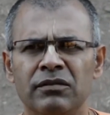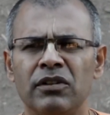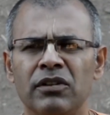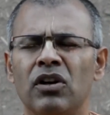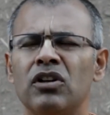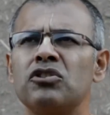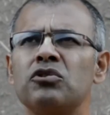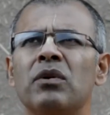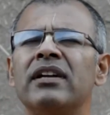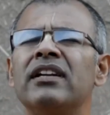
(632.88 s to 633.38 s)

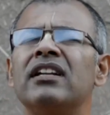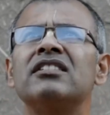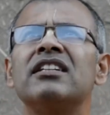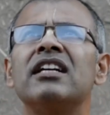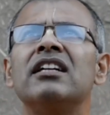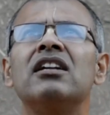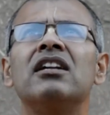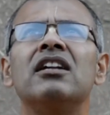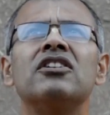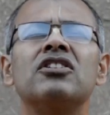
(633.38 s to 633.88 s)
Because to
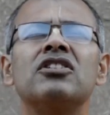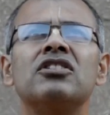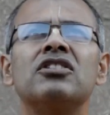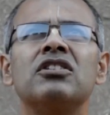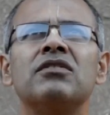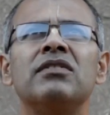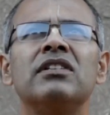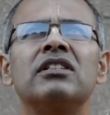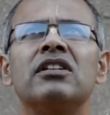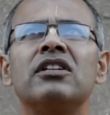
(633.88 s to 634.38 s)
understand a
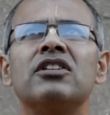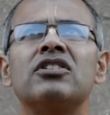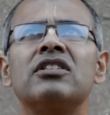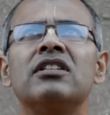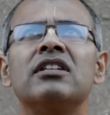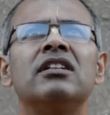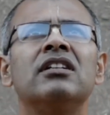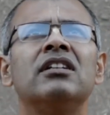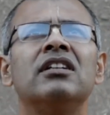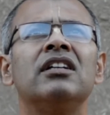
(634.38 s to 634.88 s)
relationship with
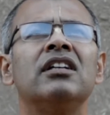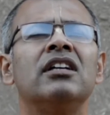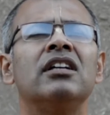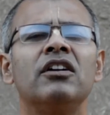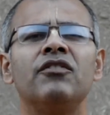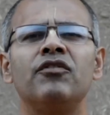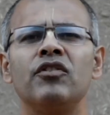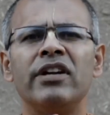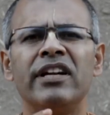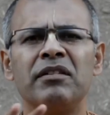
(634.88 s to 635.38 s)
Krishna,
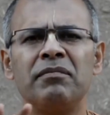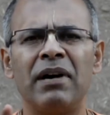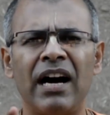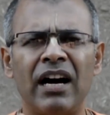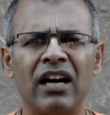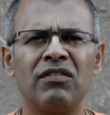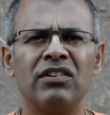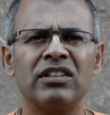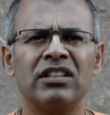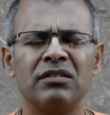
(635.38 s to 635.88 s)
if you read
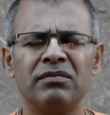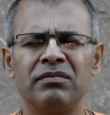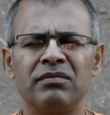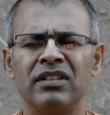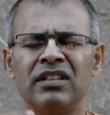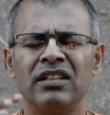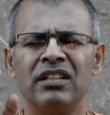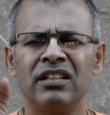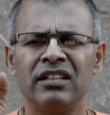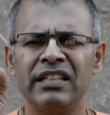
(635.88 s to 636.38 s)
Bhagavatam,
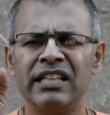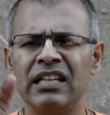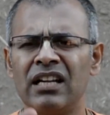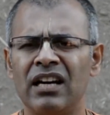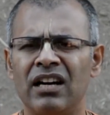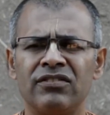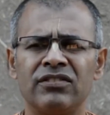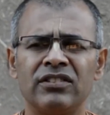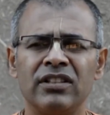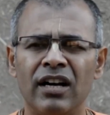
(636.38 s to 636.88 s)

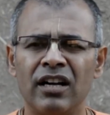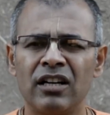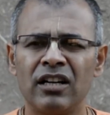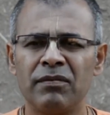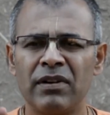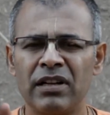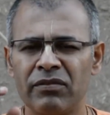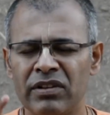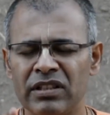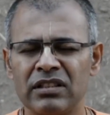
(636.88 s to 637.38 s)
Leela Avatar,
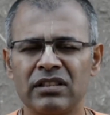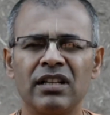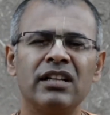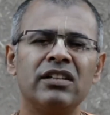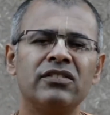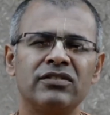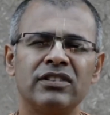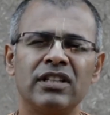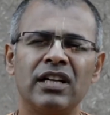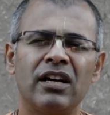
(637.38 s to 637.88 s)

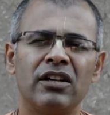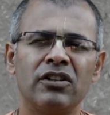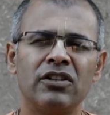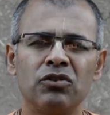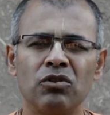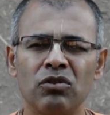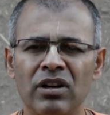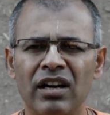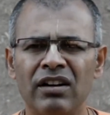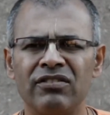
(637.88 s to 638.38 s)
Manmanta Avatar,
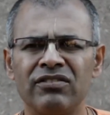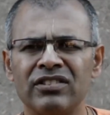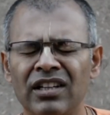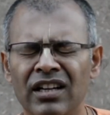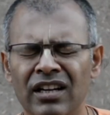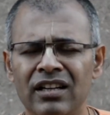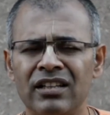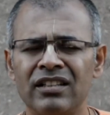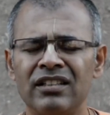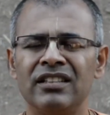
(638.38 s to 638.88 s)
Yuga
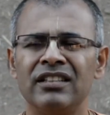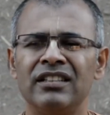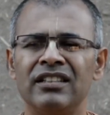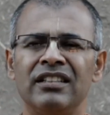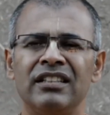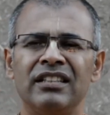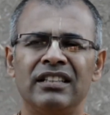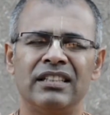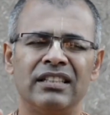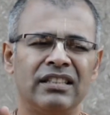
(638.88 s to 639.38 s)
Avatar,
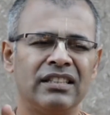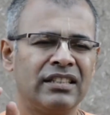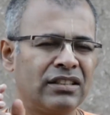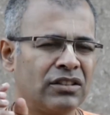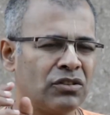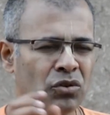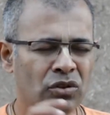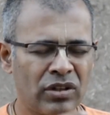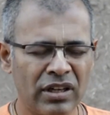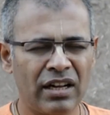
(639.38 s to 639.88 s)

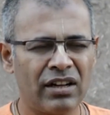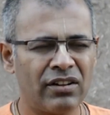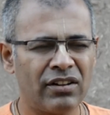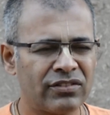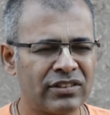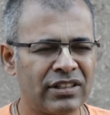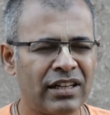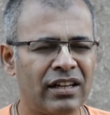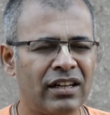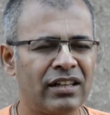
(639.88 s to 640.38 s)
Guna
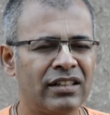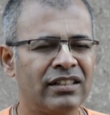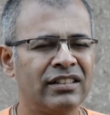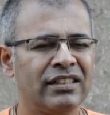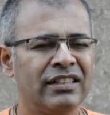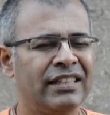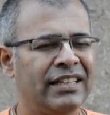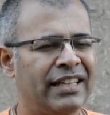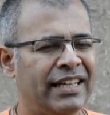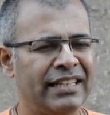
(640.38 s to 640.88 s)
Avatar,
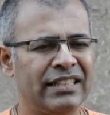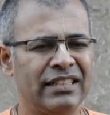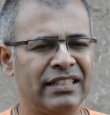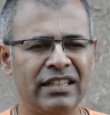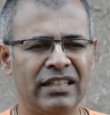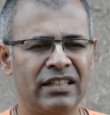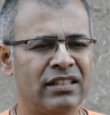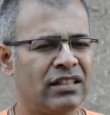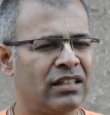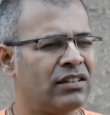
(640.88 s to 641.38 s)
and
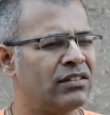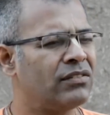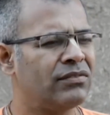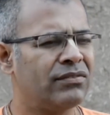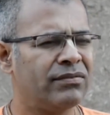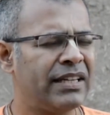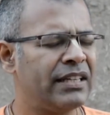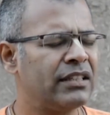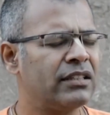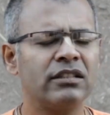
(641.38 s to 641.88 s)
then
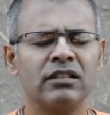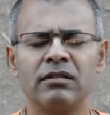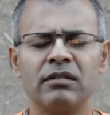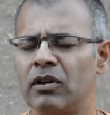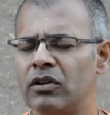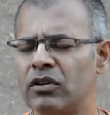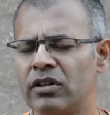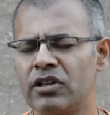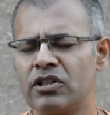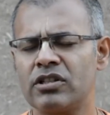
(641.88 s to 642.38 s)
many things
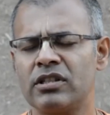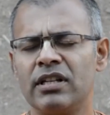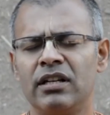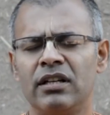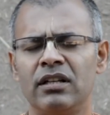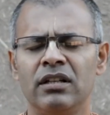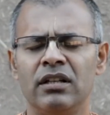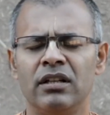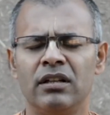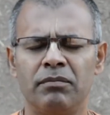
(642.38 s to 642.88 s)
about
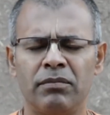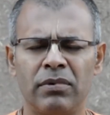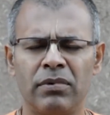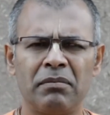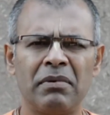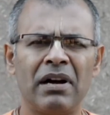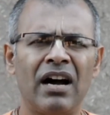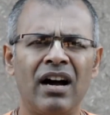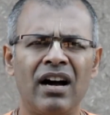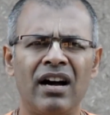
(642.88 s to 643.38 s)
Krishna,
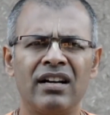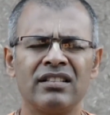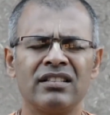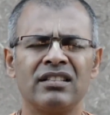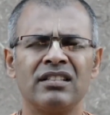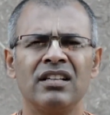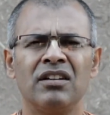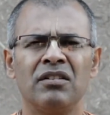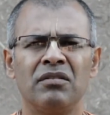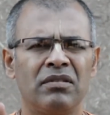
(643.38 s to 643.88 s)

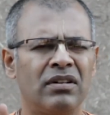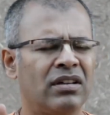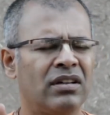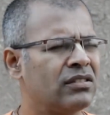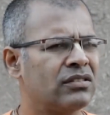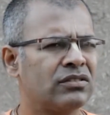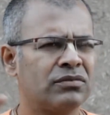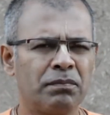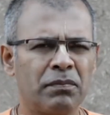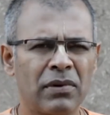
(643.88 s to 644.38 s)
Prabhas,
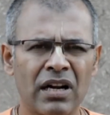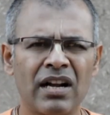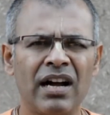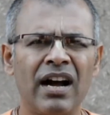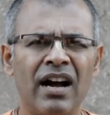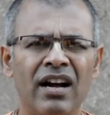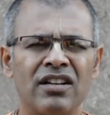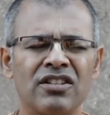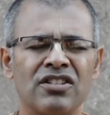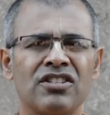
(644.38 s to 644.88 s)

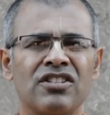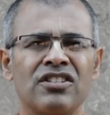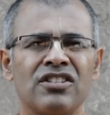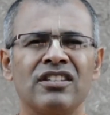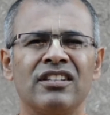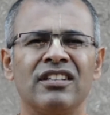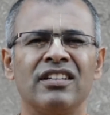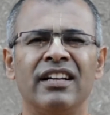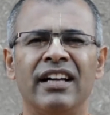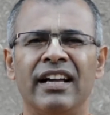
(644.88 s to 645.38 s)
Prakash,
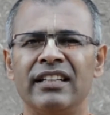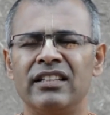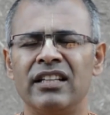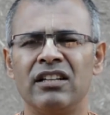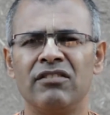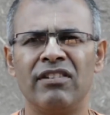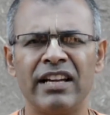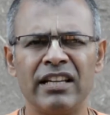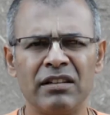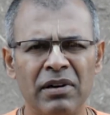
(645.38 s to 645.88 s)
and
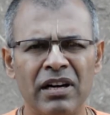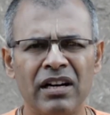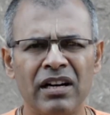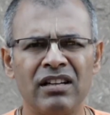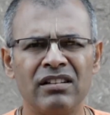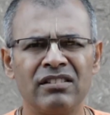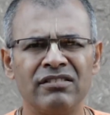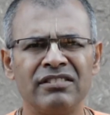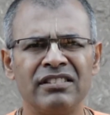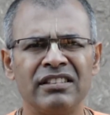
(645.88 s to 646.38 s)
then
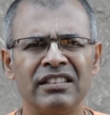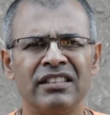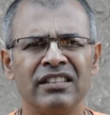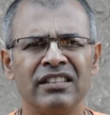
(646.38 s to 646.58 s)
Vaibhav,